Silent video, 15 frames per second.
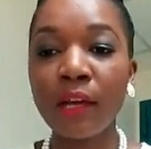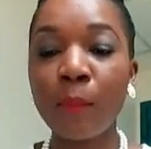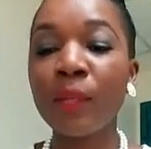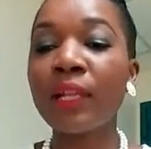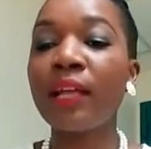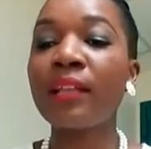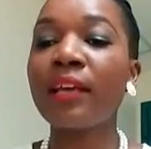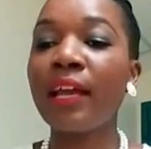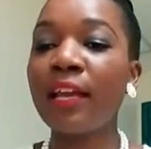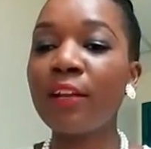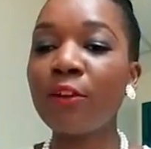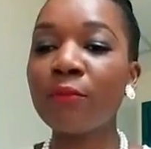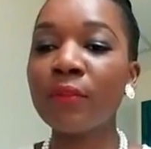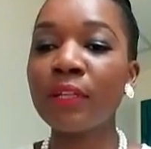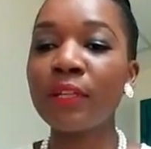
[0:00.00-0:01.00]
But at the
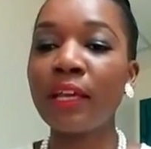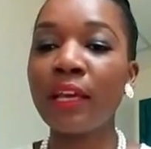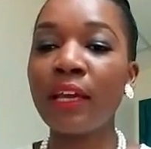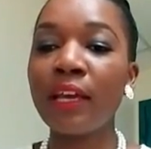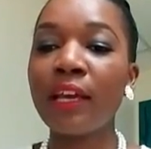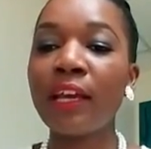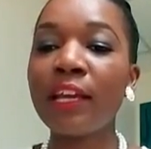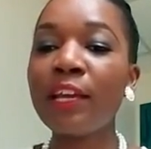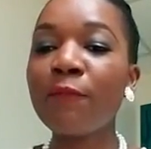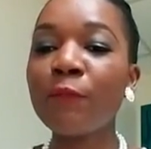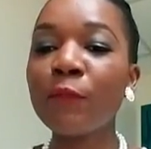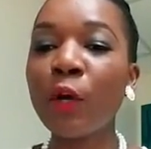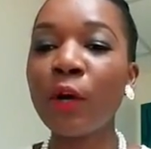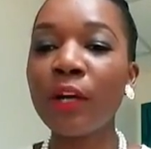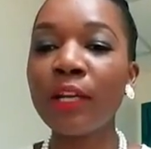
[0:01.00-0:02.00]
end of the day,
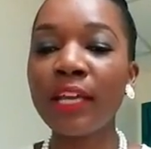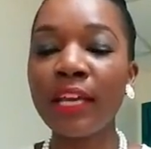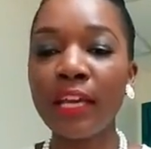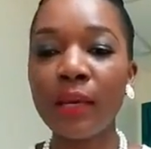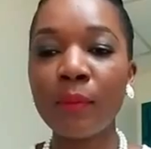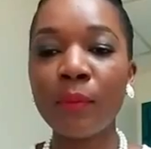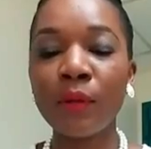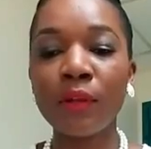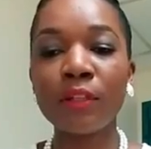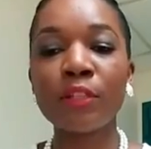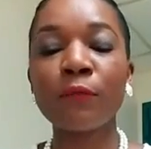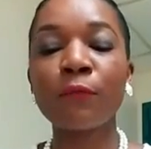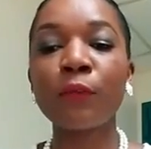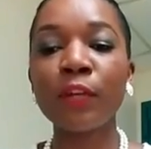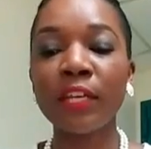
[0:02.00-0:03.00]
if you're unable
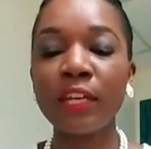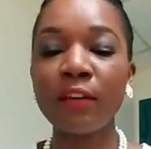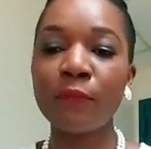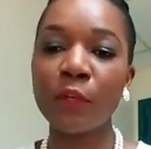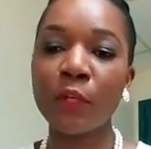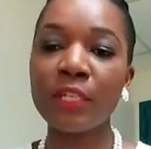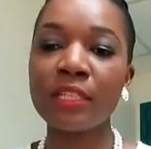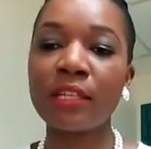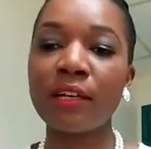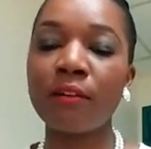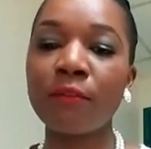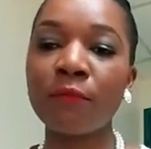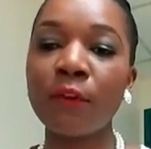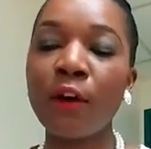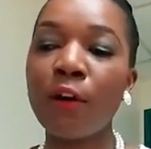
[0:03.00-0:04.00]
to forgive
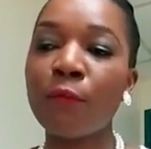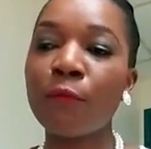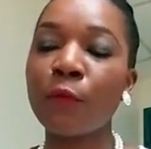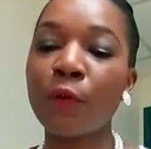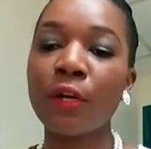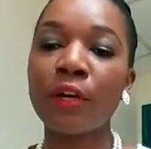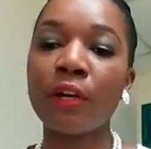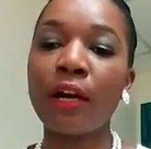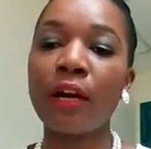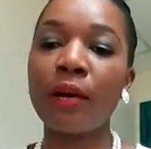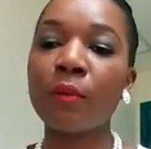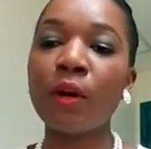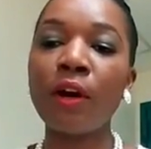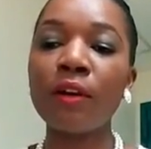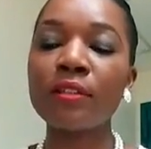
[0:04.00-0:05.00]
yourself for
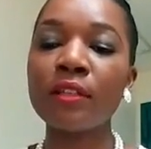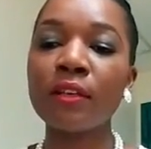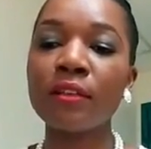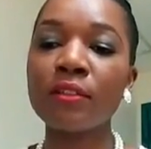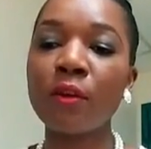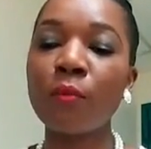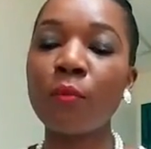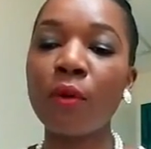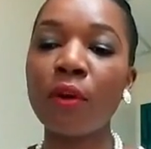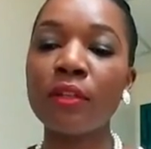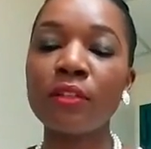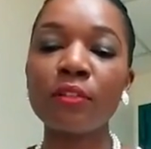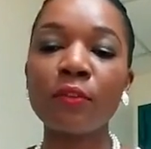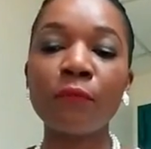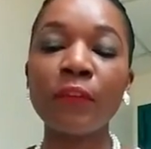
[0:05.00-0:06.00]
causing
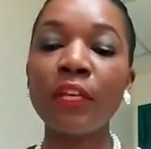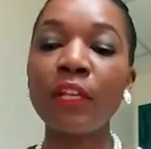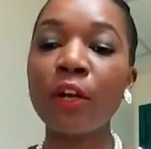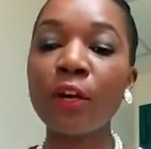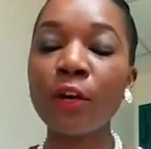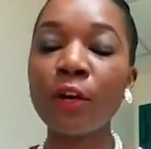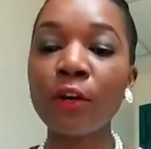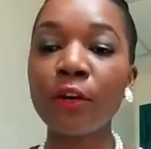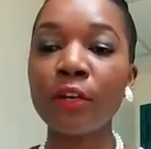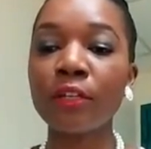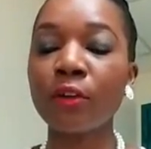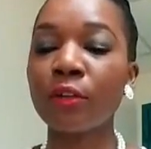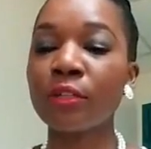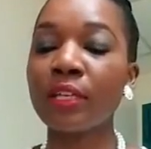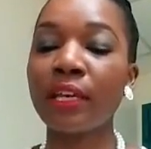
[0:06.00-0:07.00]
someone to feel
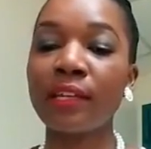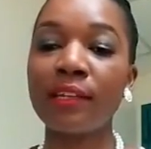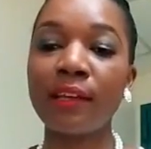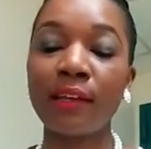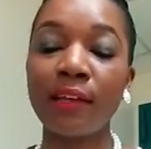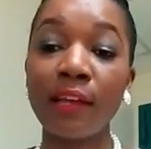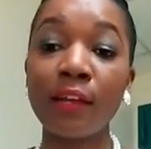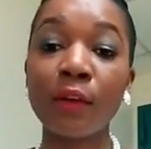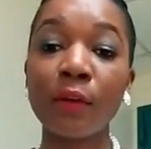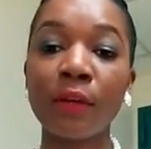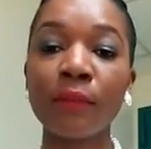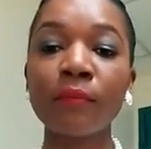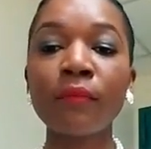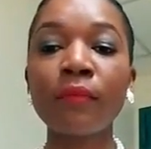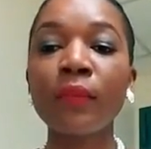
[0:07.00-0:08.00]
hurt or to get
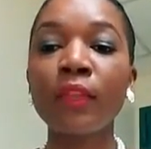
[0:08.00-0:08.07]
angry